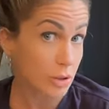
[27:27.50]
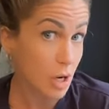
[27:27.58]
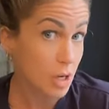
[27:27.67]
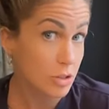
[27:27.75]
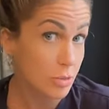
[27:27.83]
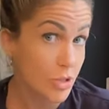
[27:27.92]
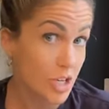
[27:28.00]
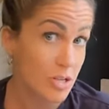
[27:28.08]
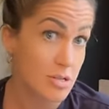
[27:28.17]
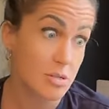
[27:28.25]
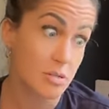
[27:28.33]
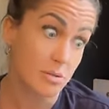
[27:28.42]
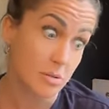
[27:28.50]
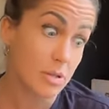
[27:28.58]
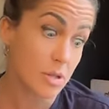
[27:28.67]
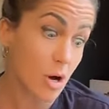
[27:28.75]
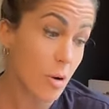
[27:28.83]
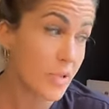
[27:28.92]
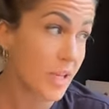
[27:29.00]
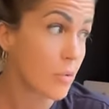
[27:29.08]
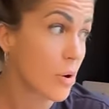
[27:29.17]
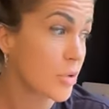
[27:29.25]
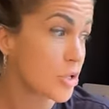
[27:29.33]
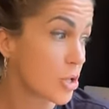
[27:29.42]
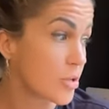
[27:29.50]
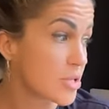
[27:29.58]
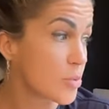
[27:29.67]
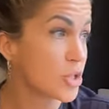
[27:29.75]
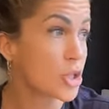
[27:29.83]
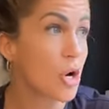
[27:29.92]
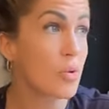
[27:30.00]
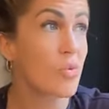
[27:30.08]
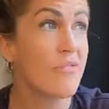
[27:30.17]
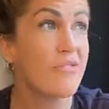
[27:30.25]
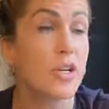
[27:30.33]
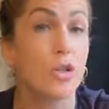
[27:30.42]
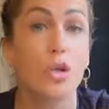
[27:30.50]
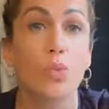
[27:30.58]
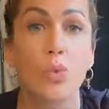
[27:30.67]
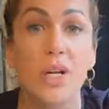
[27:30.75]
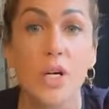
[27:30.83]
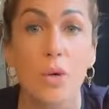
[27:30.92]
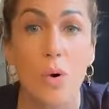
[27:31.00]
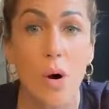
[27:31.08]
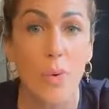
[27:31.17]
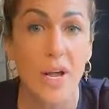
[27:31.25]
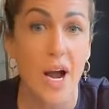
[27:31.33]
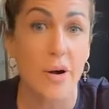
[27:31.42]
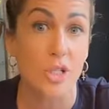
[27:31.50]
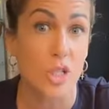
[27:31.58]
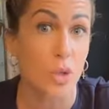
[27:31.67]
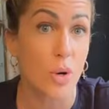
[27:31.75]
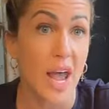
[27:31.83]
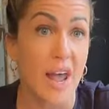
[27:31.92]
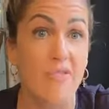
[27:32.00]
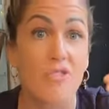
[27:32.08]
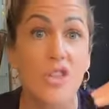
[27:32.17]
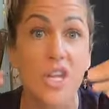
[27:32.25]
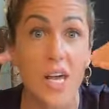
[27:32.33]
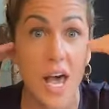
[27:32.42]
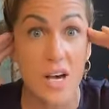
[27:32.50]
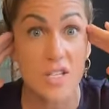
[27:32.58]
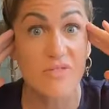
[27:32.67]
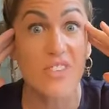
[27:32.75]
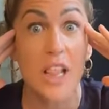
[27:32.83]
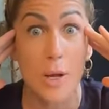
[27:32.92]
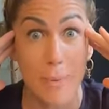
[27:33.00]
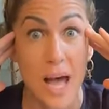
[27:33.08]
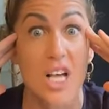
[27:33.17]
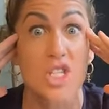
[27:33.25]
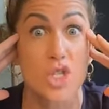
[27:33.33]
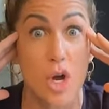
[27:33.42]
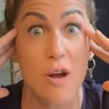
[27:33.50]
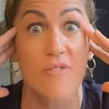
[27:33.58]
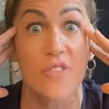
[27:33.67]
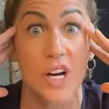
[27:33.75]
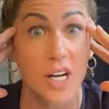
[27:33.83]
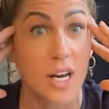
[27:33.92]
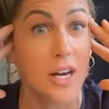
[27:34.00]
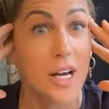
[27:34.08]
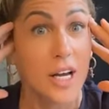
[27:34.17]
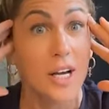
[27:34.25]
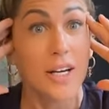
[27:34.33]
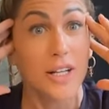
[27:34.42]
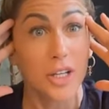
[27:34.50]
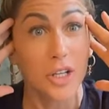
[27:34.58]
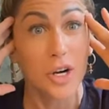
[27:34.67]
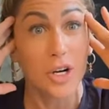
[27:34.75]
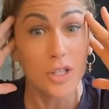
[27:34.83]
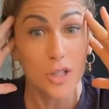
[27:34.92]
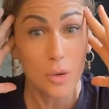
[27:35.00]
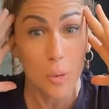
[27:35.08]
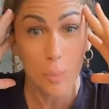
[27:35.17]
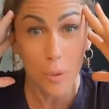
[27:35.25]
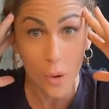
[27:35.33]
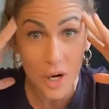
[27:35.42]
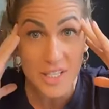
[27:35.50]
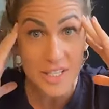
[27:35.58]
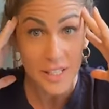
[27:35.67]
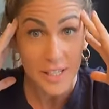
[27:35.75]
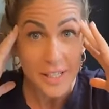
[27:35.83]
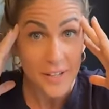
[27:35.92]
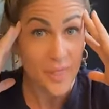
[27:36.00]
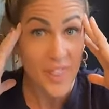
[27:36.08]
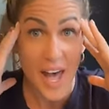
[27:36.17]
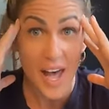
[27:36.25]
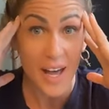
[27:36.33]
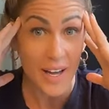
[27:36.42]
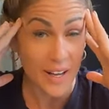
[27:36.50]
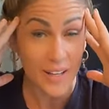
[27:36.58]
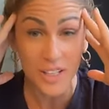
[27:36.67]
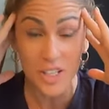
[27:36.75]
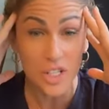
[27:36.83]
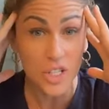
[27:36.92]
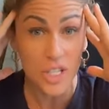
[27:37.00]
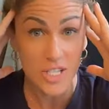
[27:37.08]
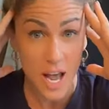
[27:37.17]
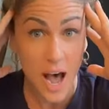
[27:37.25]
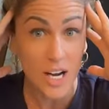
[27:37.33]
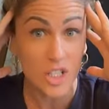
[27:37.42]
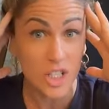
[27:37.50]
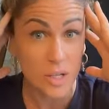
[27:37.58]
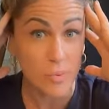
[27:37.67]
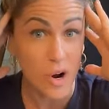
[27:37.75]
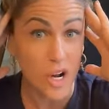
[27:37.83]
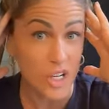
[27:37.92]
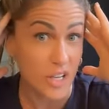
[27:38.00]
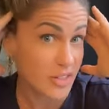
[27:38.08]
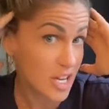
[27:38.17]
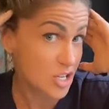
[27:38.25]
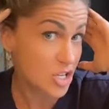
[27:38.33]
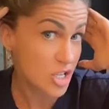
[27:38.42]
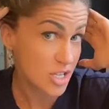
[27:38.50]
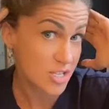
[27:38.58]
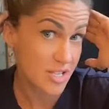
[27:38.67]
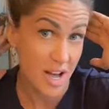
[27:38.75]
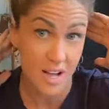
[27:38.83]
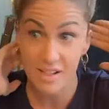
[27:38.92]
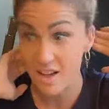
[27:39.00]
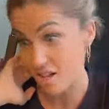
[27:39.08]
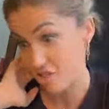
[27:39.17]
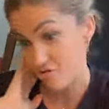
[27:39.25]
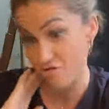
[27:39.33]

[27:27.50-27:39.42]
entrepreneurs. It's commonly what we do is we don't reveal the real what we are until everything else fell apart so freaking, to a point that you just actually broke, and then you just start like